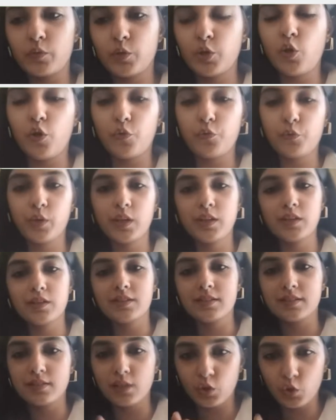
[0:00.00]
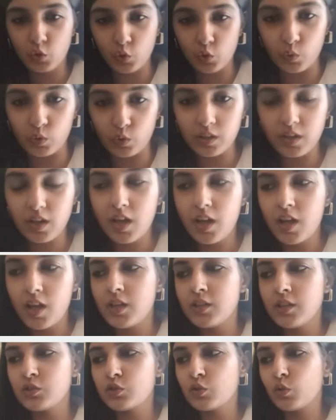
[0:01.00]
you're offering, is the core.
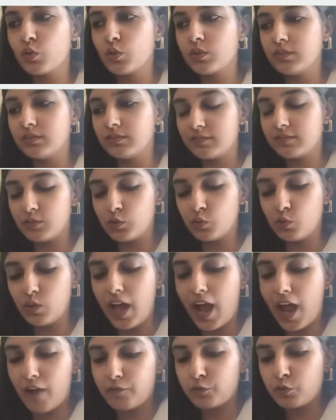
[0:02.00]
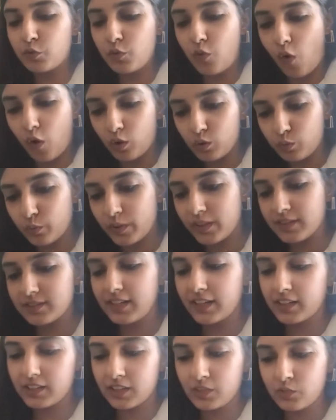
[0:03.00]
So you will have to always,
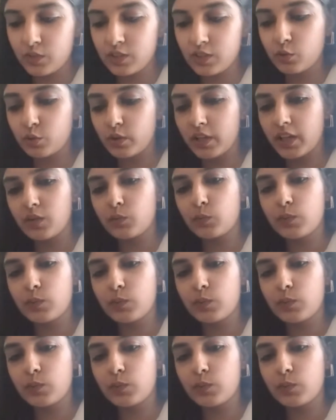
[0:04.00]
like even today,